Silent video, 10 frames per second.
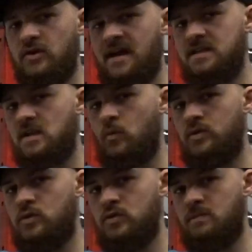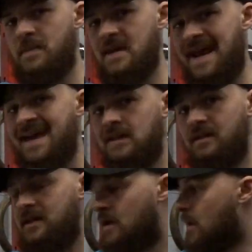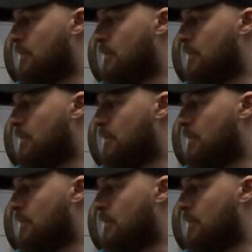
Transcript: You're not someone who's maybe an athlete,